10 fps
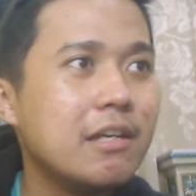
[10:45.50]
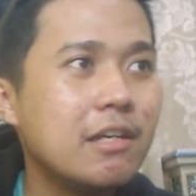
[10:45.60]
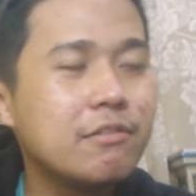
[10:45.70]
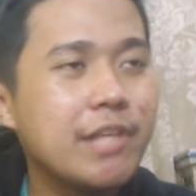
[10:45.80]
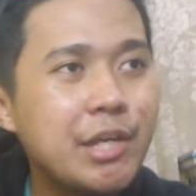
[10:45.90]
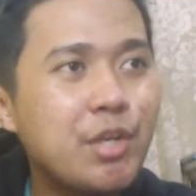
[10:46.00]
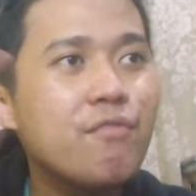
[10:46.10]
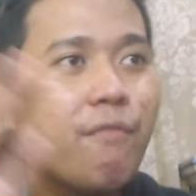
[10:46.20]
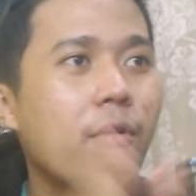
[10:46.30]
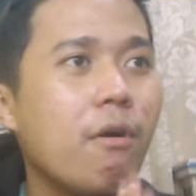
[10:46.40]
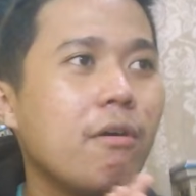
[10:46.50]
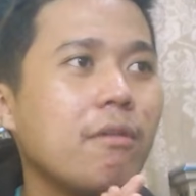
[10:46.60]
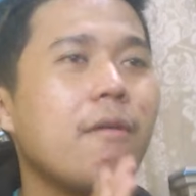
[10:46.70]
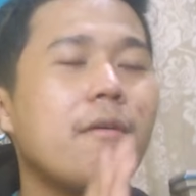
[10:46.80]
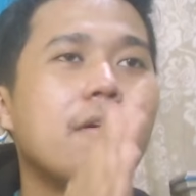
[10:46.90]
Thank you for
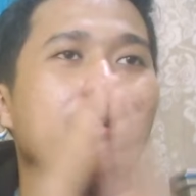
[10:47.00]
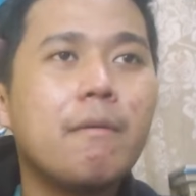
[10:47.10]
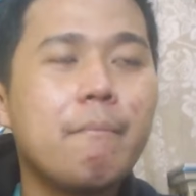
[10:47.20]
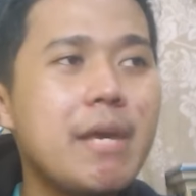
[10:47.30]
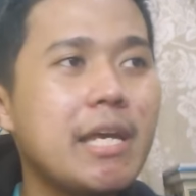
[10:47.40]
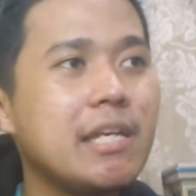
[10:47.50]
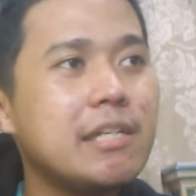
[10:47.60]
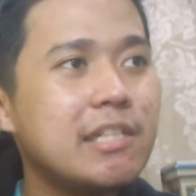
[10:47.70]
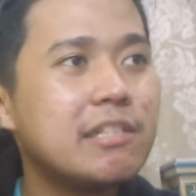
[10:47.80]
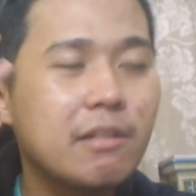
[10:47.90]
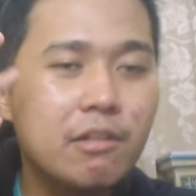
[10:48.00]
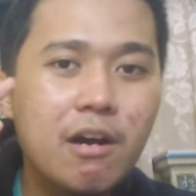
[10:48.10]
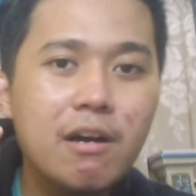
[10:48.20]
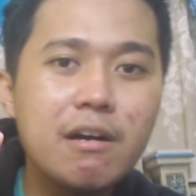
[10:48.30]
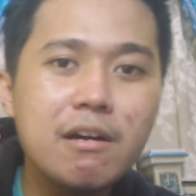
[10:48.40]
all making this
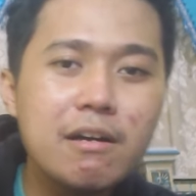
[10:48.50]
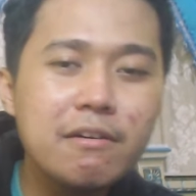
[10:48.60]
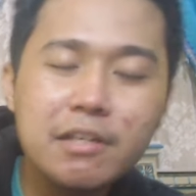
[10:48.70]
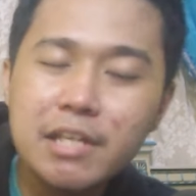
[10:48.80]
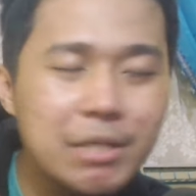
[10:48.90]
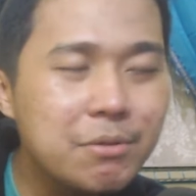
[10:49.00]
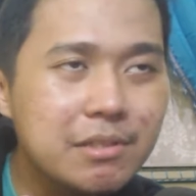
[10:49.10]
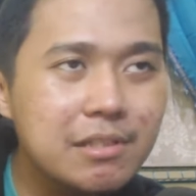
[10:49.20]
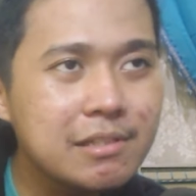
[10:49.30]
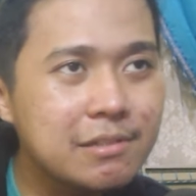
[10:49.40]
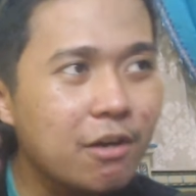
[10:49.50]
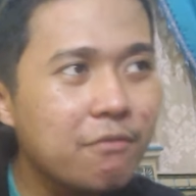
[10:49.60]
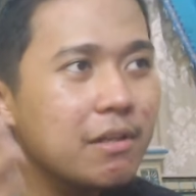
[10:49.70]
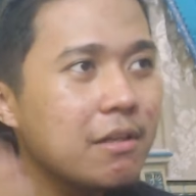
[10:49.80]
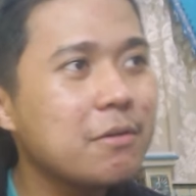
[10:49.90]
cuteness
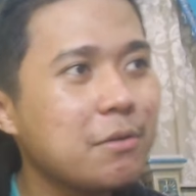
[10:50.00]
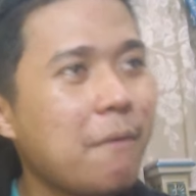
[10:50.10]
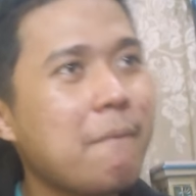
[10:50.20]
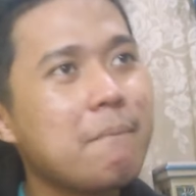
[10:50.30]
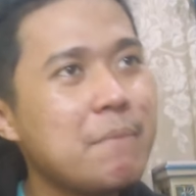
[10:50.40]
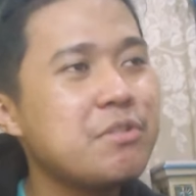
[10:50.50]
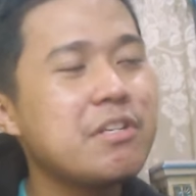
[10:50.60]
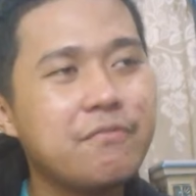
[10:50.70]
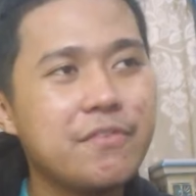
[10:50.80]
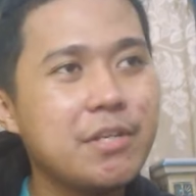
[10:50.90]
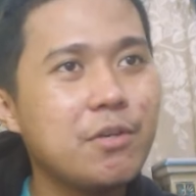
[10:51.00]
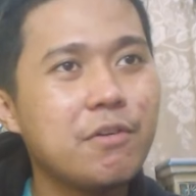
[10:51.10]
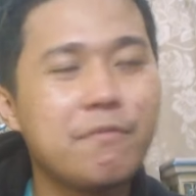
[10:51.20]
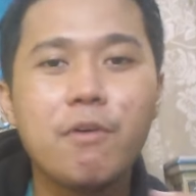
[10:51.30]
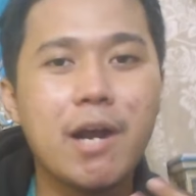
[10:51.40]
overload music
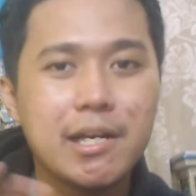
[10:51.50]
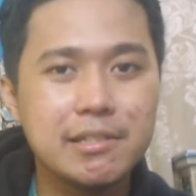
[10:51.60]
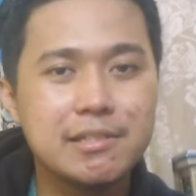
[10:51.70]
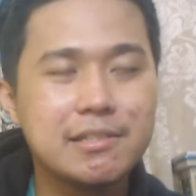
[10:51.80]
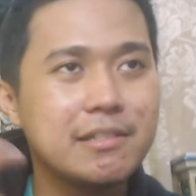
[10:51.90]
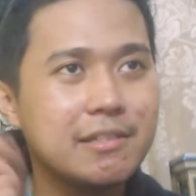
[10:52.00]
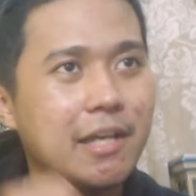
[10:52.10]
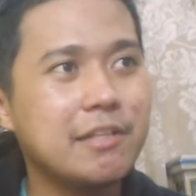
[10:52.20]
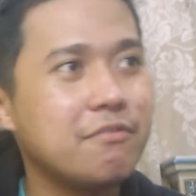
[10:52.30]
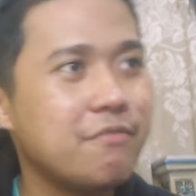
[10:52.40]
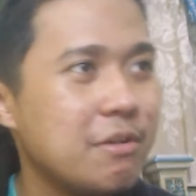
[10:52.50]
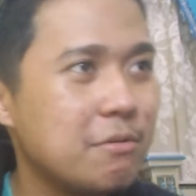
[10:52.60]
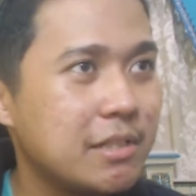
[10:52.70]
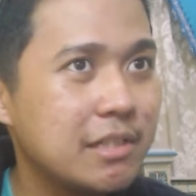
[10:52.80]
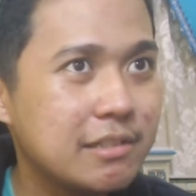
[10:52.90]
video for us as a
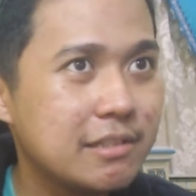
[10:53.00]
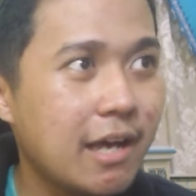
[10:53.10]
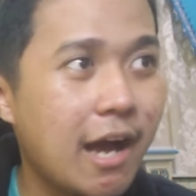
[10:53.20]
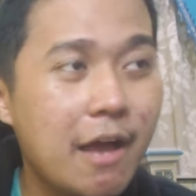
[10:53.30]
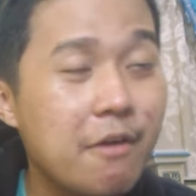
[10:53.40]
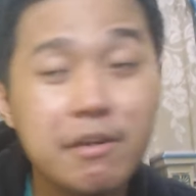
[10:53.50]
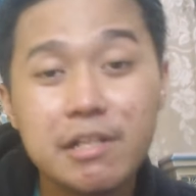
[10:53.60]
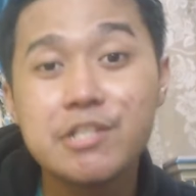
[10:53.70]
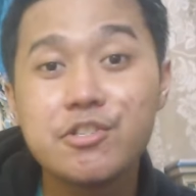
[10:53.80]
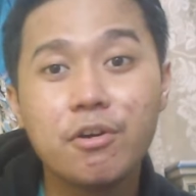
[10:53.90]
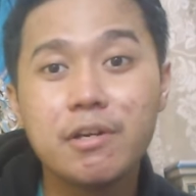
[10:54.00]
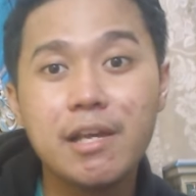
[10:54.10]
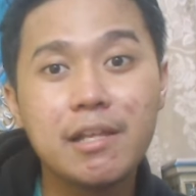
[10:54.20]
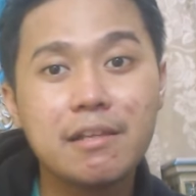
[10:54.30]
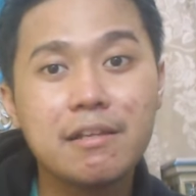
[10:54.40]
viewers. I really enjoyed
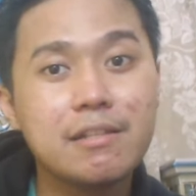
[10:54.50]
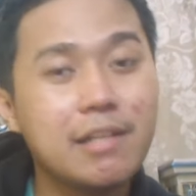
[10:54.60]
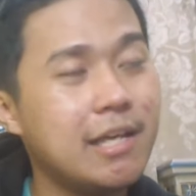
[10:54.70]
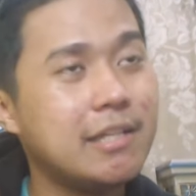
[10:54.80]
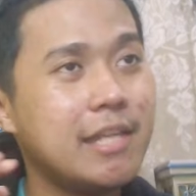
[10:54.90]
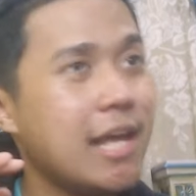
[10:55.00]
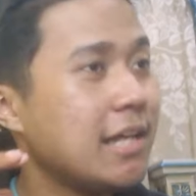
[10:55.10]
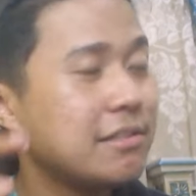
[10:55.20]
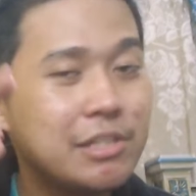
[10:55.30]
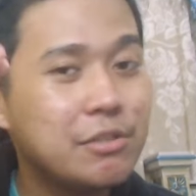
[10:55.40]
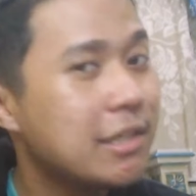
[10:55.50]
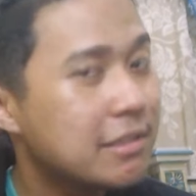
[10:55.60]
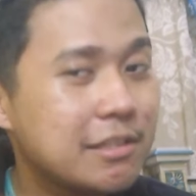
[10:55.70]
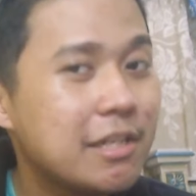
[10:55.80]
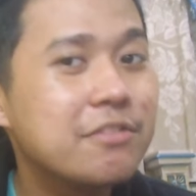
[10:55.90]
it. And yeah, see you
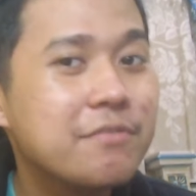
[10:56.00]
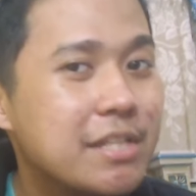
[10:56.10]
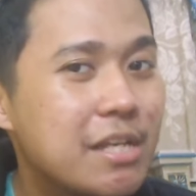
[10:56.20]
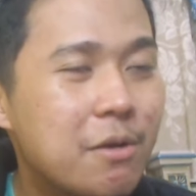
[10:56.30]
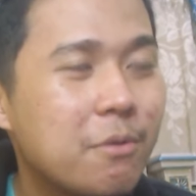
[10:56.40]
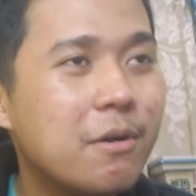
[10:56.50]
guys in the next video.